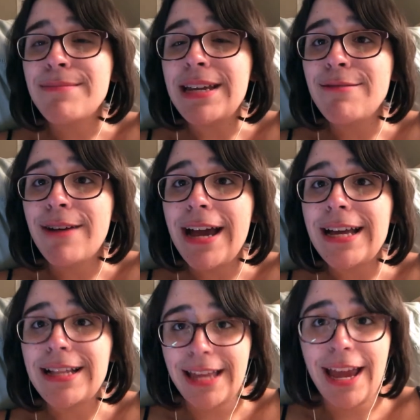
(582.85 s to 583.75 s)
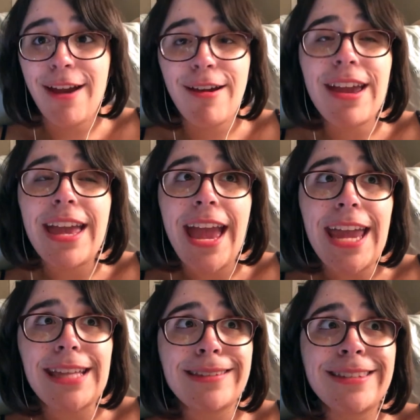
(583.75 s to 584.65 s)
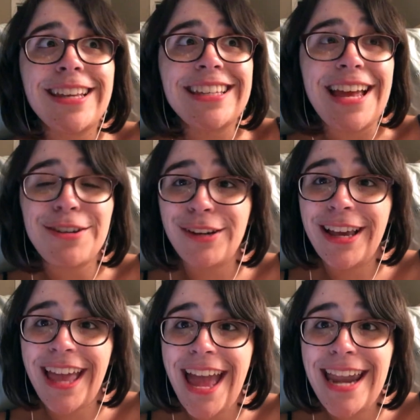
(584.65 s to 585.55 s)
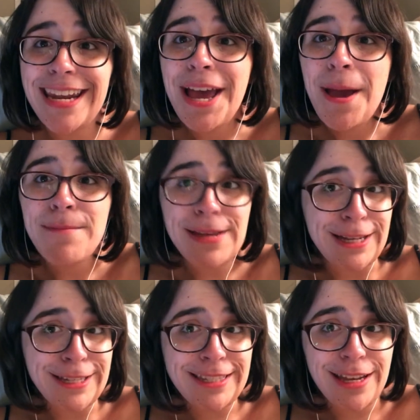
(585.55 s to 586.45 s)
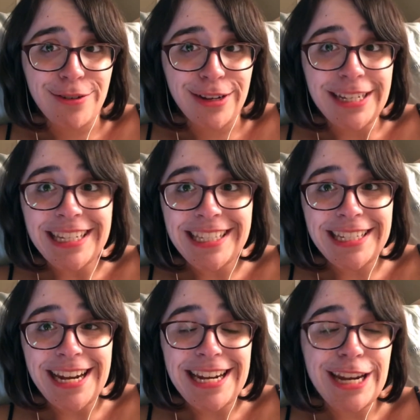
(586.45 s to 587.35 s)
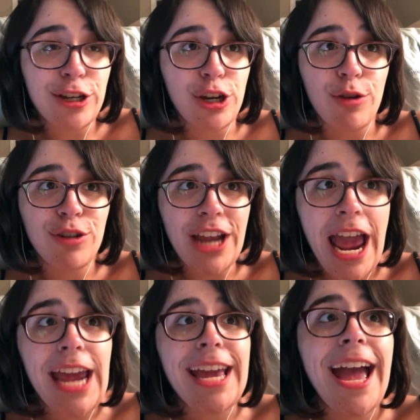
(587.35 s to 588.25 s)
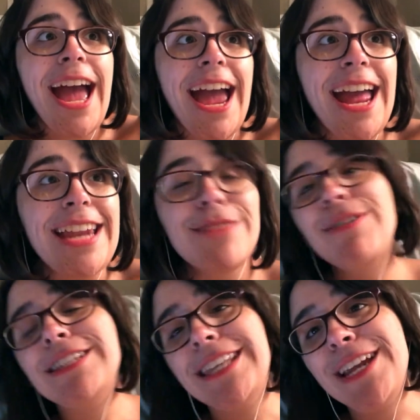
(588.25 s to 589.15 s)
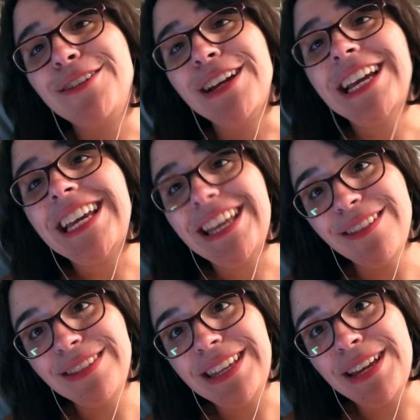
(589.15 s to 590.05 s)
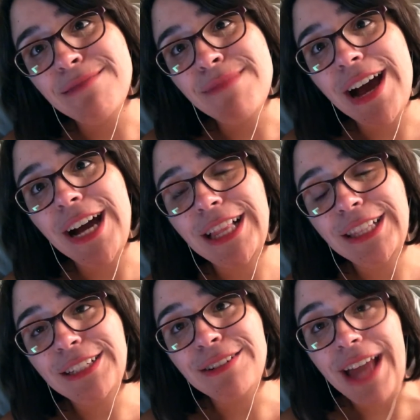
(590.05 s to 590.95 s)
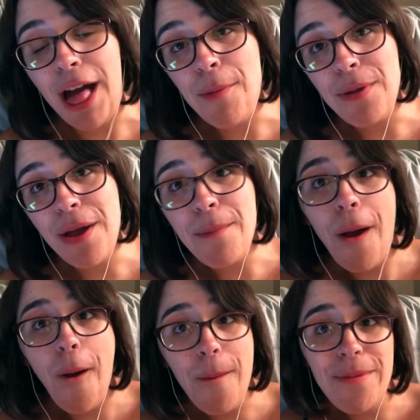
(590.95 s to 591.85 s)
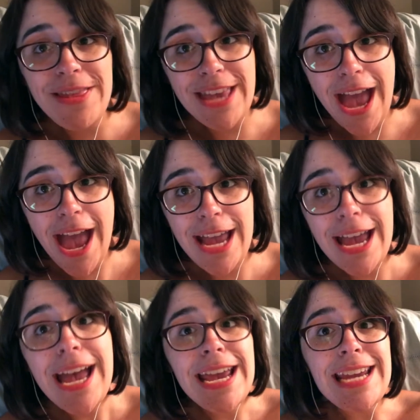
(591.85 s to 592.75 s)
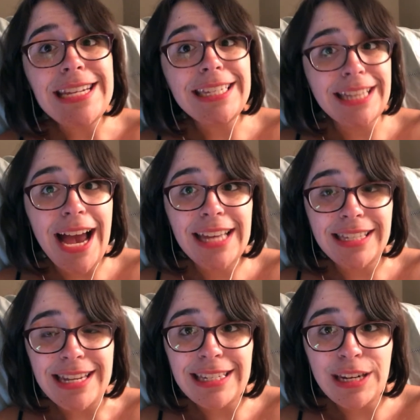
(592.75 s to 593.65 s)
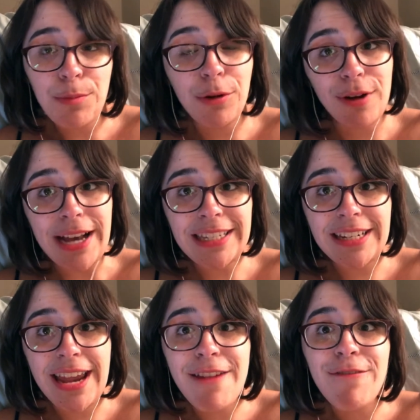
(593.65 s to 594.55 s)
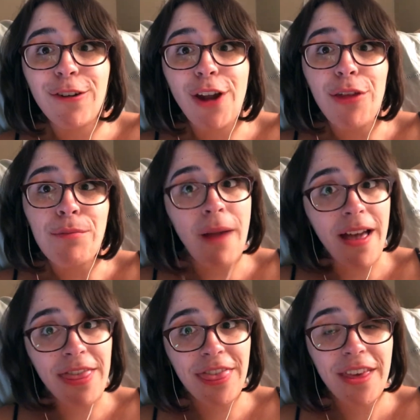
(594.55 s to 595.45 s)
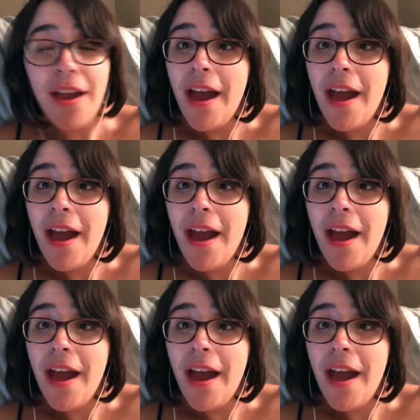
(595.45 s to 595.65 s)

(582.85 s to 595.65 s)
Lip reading: Meanwhile, Harry hates Cedric again because Cedric is dating Cho Chang, and when Cedric gives him a clue to help him open the egg, he decides that he's going to procrastinate for another month